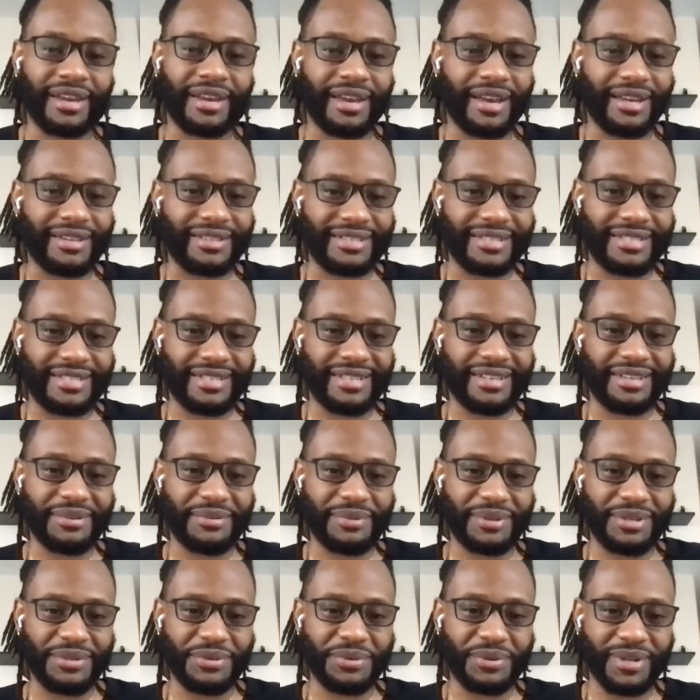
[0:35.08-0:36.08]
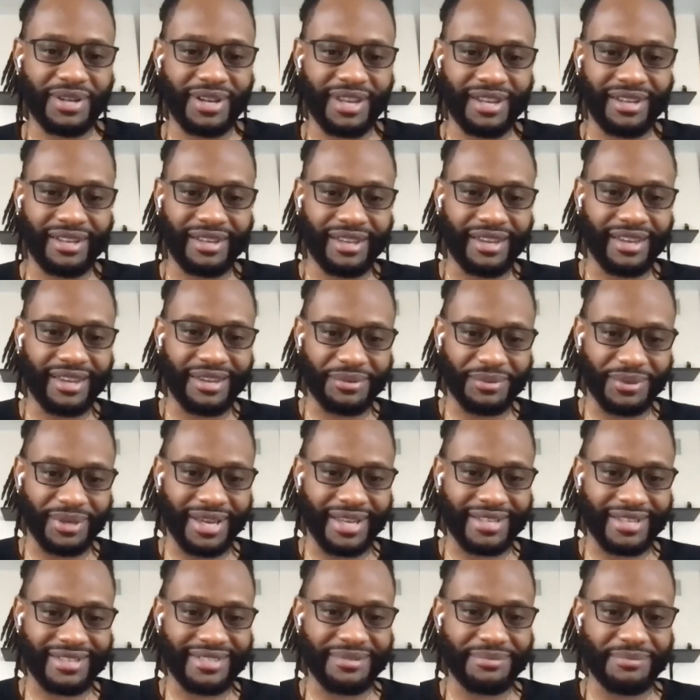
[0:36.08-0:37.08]
that I got to see it when you were in LA and we
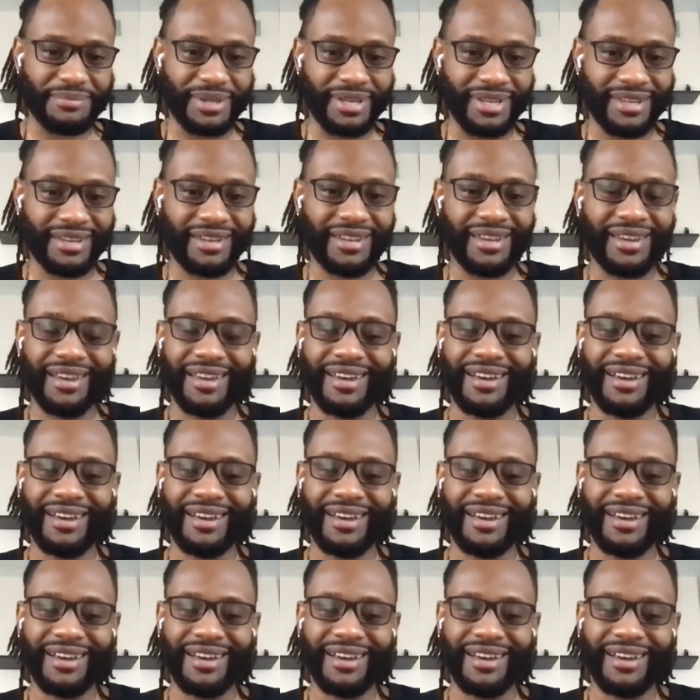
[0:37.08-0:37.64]
got to meet.